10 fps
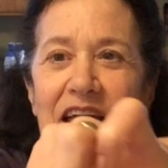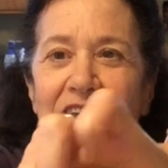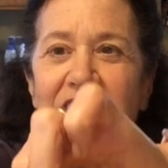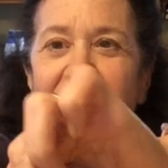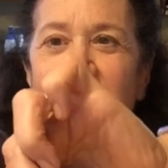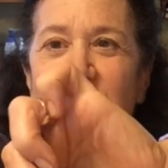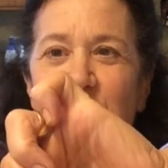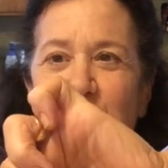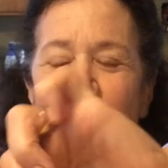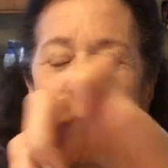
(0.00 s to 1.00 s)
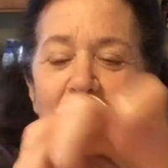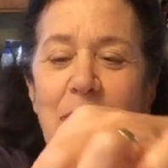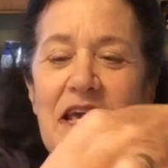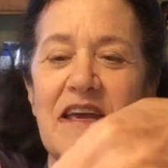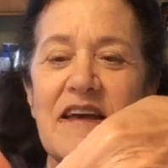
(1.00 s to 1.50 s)
And
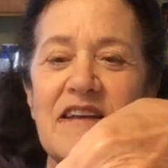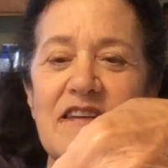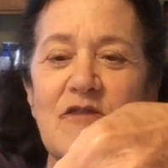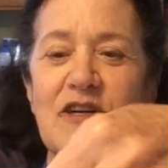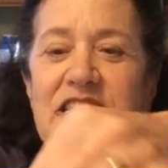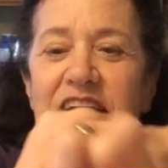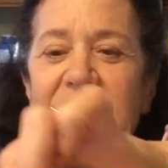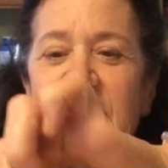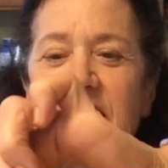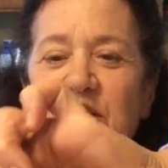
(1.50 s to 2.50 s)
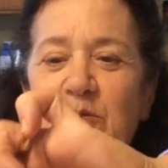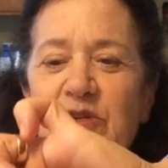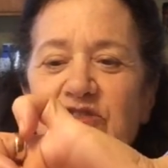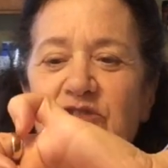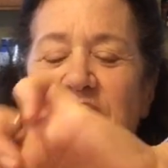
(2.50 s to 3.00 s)
Mommy or Daddy can help you
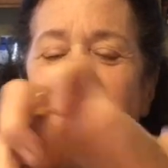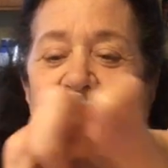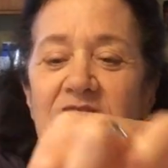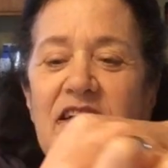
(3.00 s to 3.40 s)
do that.